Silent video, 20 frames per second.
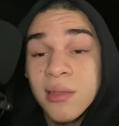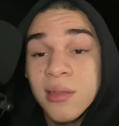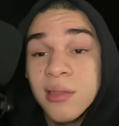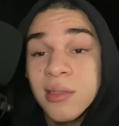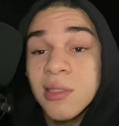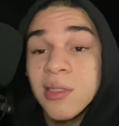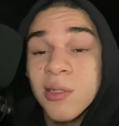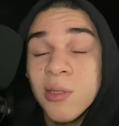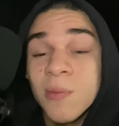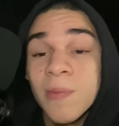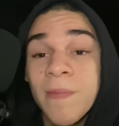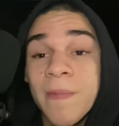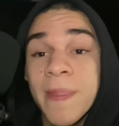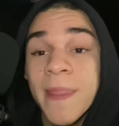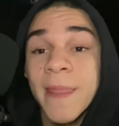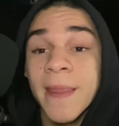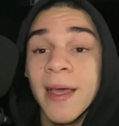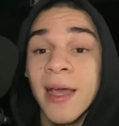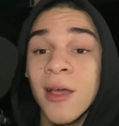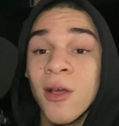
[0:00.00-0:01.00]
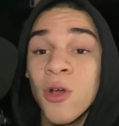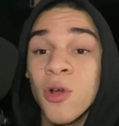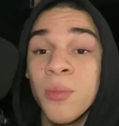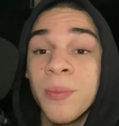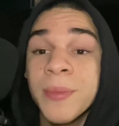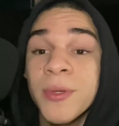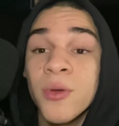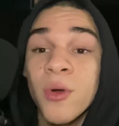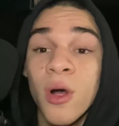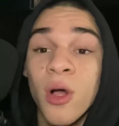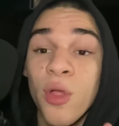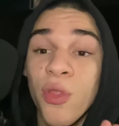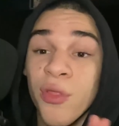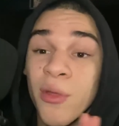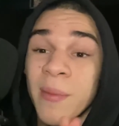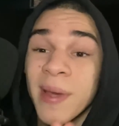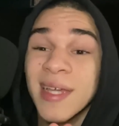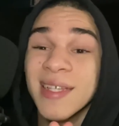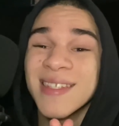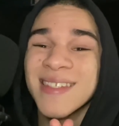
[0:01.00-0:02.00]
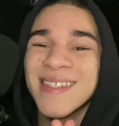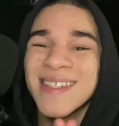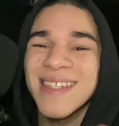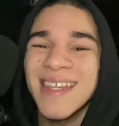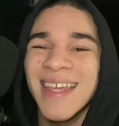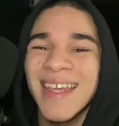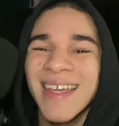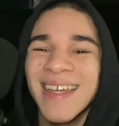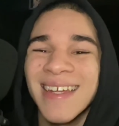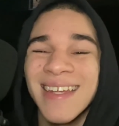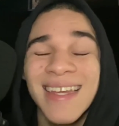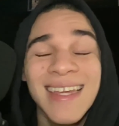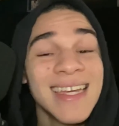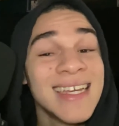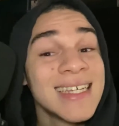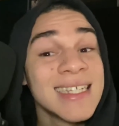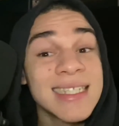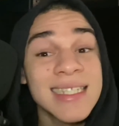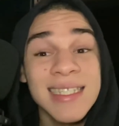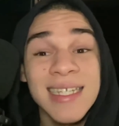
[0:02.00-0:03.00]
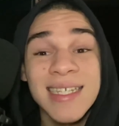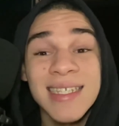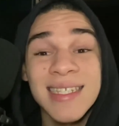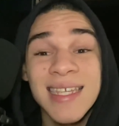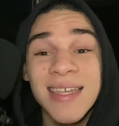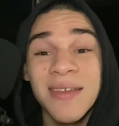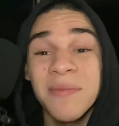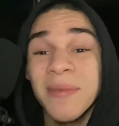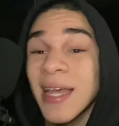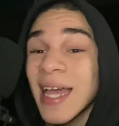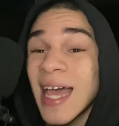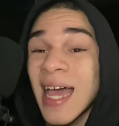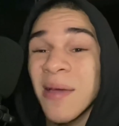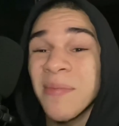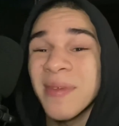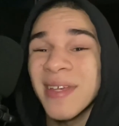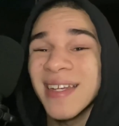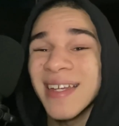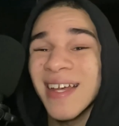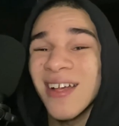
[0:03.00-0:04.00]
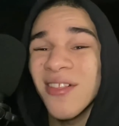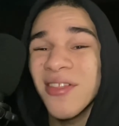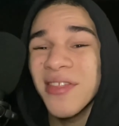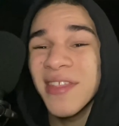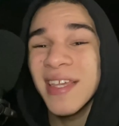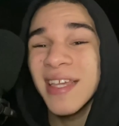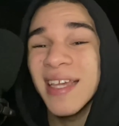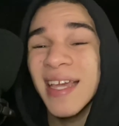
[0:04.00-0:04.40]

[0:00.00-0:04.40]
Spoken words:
So I hope you all the best, and stay safe, happy, and healthy.